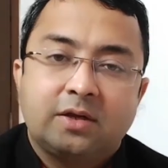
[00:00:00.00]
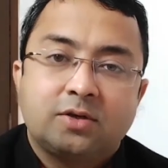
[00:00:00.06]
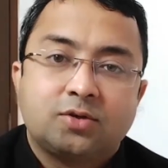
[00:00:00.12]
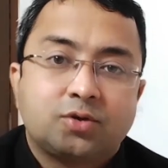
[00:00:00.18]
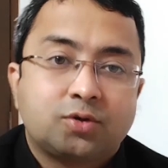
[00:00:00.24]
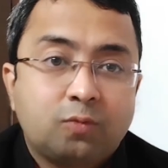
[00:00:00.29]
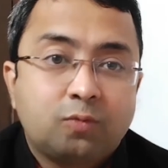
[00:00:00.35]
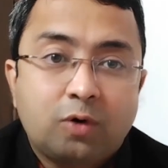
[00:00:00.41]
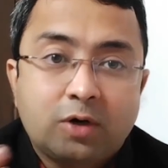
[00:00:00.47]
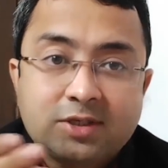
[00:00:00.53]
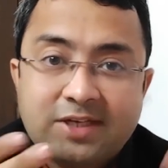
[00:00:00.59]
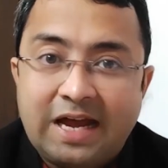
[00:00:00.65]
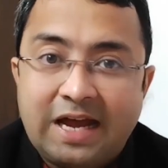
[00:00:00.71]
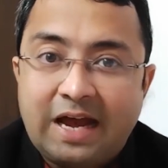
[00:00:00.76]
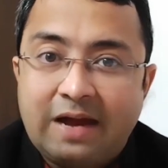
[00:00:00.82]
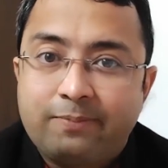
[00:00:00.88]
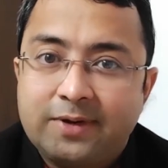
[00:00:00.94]
So what's
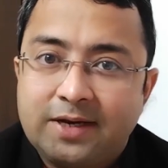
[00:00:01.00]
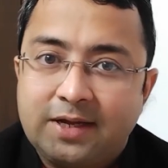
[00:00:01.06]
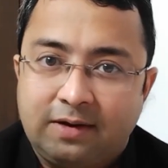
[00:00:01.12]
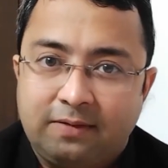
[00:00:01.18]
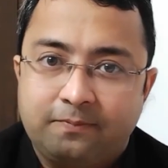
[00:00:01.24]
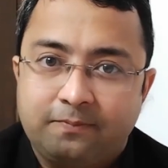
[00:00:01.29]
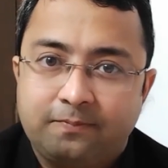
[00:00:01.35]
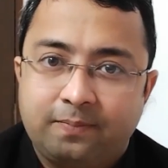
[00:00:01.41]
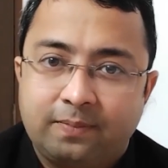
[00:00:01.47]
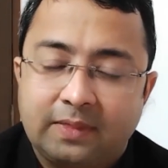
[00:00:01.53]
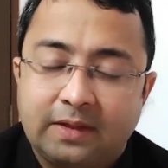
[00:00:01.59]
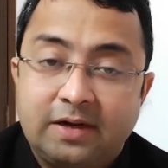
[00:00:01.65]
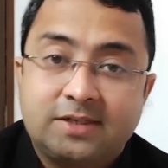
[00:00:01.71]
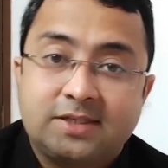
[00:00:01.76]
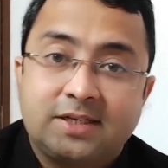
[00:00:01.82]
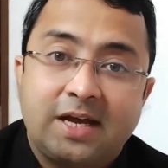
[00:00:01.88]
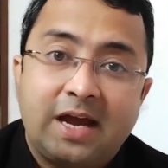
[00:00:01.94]
happening?
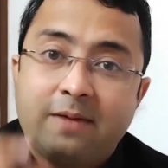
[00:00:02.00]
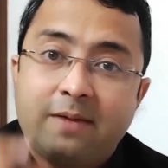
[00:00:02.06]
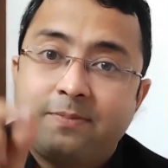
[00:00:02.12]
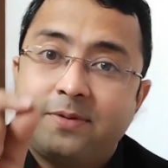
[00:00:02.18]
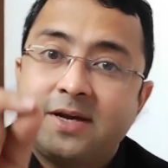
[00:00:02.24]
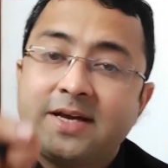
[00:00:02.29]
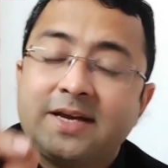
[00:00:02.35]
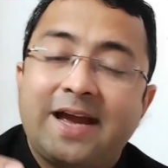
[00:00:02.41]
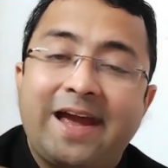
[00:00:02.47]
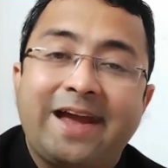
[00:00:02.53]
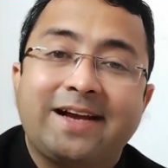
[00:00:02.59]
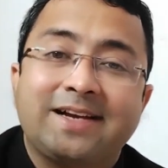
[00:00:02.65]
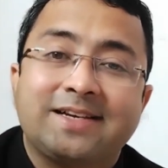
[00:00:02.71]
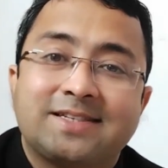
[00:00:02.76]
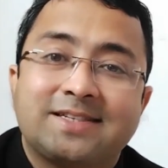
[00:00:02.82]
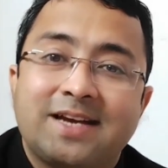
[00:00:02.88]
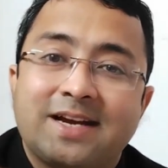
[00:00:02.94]
It's happening
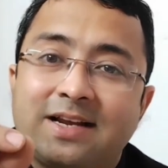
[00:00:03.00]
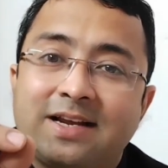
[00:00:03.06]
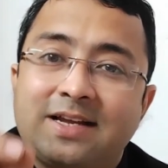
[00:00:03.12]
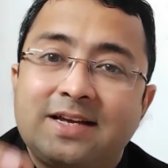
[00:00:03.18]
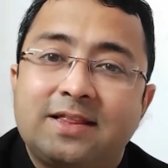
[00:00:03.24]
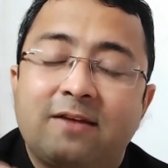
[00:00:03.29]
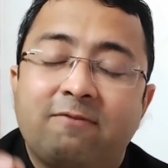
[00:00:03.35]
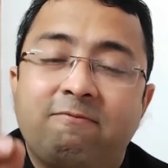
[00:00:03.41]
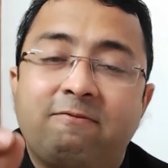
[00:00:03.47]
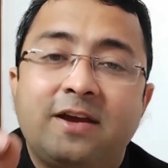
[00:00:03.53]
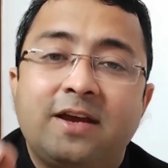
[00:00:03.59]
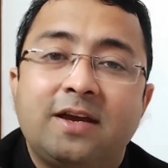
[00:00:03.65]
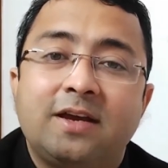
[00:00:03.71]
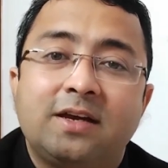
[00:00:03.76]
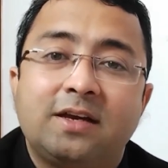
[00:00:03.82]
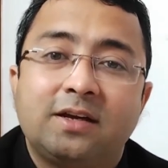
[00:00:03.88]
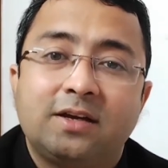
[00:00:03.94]
exactly the
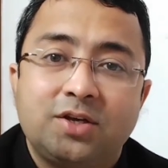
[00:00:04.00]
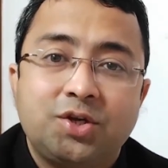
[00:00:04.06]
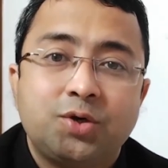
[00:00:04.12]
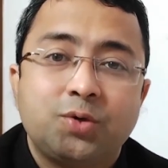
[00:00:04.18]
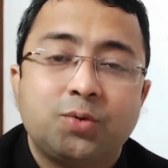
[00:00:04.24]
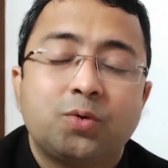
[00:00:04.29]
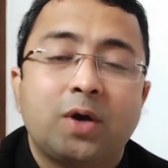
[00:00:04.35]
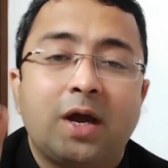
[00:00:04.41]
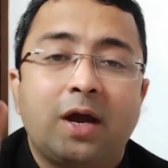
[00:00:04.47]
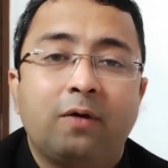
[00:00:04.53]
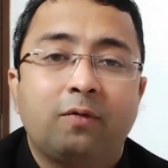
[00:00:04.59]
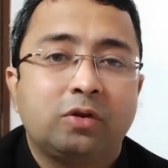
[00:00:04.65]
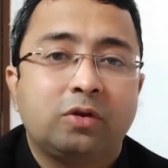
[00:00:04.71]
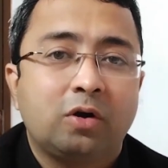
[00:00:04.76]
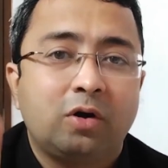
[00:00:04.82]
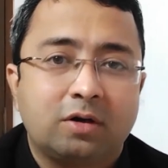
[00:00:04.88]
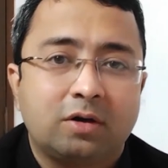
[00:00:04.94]
way you
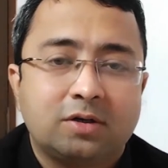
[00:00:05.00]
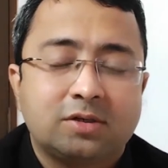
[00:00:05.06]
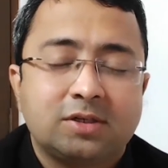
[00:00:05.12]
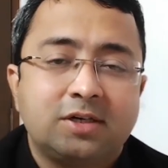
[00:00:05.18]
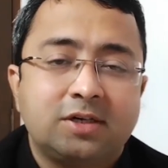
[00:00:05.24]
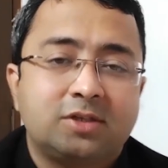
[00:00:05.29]
have thought.